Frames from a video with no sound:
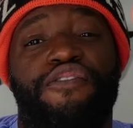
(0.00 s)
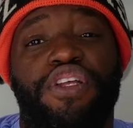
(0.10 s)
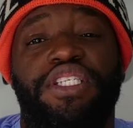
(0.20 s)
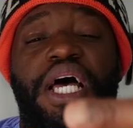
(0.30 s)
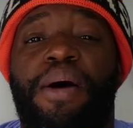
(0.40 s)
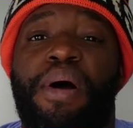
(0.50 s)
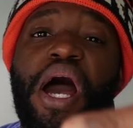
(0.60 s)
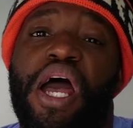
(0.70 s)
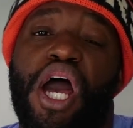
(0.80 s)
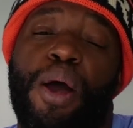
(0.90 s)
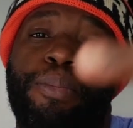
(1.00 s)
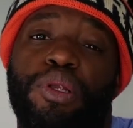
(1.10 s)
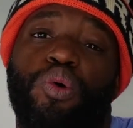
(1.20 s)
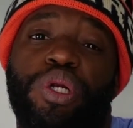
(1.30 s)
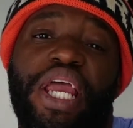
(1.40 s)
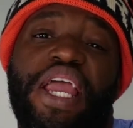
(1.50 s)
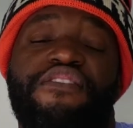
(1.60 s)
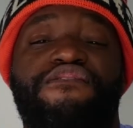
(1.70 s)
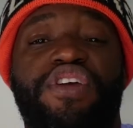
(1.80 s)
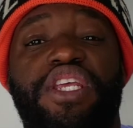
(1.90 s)
every time I upload
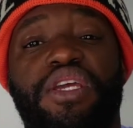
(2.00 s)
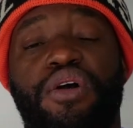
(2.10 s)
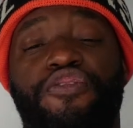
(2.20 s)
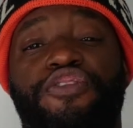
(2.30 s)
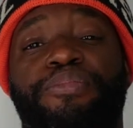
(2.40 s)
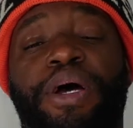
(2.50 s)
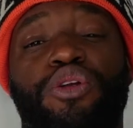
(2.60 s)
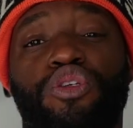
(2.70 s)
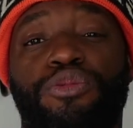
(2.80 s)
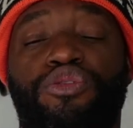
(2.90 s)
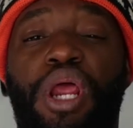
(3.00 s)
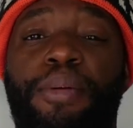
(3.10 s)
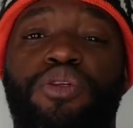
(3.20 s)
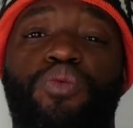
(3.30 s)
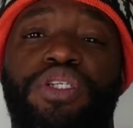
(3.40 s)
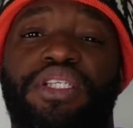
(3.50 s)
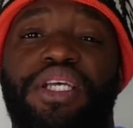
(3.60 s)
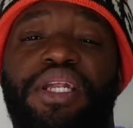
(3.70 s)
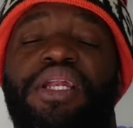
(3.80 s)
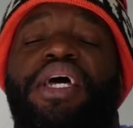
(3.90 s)
a video. For my new subscribers, once
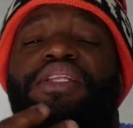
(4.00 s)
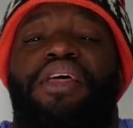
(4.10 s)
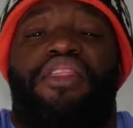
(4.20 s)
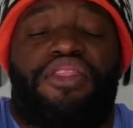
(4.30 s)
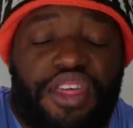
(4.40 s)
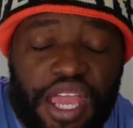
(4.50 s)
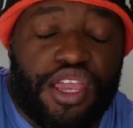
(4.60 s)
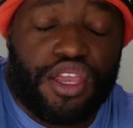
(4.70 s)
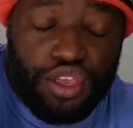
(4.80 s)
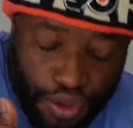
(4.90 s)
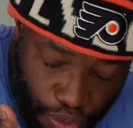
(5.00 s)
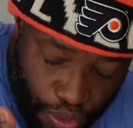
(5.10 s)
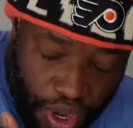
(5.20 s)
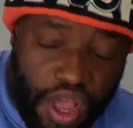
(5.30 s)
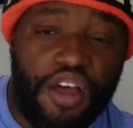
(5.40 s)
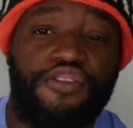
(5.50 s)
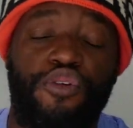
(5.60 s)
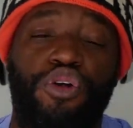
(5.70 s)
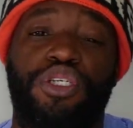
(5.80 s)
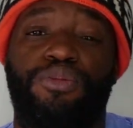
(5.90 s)
again, I'd like to thank you
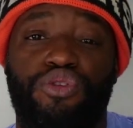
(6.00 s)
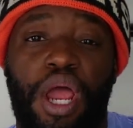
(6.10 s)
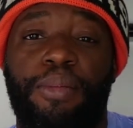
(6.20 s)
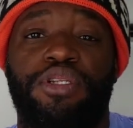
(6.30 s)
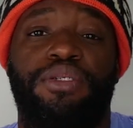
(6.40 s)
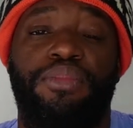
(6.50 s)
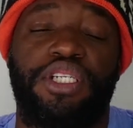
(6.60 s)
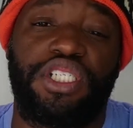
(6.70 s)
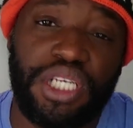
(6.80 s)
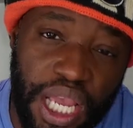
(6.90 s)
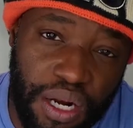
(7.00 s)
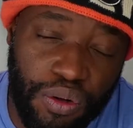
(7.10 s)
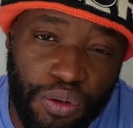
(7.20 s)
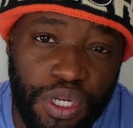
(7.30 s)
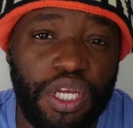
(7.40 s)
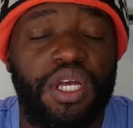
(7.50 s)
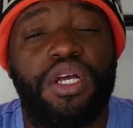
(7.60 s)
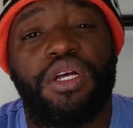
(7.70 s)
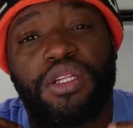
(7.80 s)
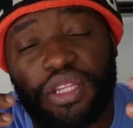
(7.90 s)
for subscribing to my channel.
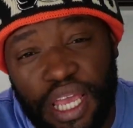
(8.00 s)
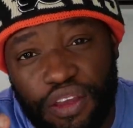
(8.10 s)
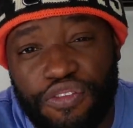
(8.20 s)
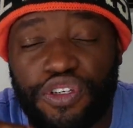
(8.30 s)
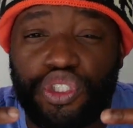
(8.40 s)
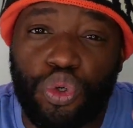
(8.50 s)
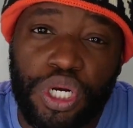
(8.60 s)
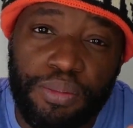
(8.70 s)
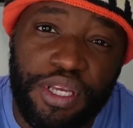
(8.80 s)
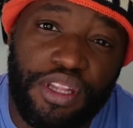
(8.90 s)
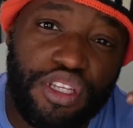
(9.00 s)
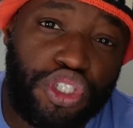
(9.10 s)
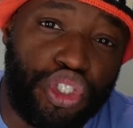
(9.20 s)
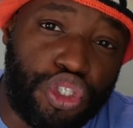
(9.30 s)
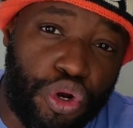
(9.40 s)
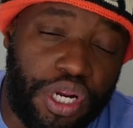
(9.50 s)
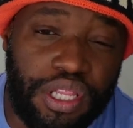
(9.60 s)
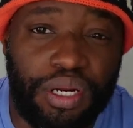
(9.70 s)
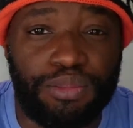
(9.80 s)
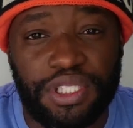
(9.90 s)
Thank you for joining me in this journey
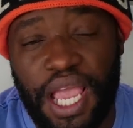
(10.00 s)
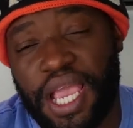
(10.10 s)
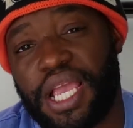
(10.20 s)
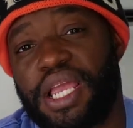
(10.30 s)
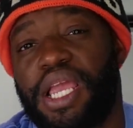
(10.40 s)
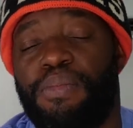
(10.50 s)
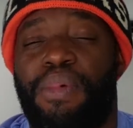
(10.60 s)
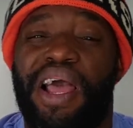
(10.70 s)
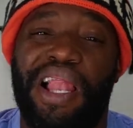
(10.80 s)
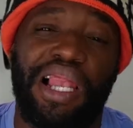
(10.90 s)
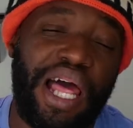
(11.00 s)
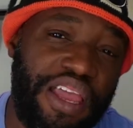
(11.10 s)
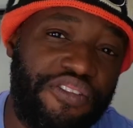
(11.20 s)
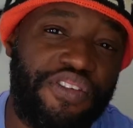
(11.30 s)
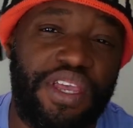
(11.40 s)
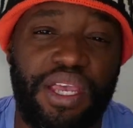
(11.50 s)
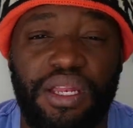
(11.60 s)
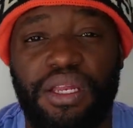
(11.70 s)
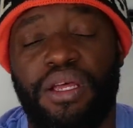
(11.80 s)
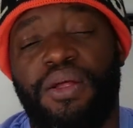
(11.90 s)
that I'm taking in my life. And